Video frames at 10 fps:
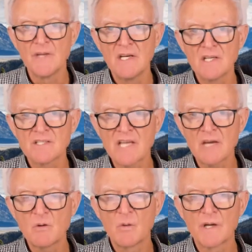Say
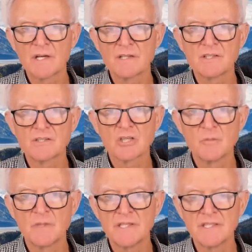we want to
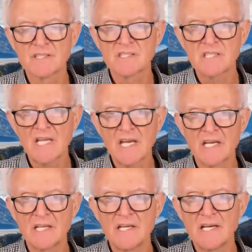determine
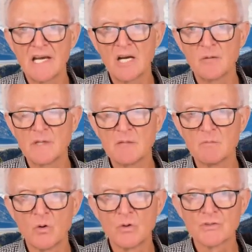instead how many
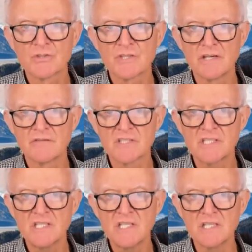moles of
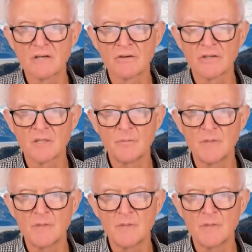C are going to be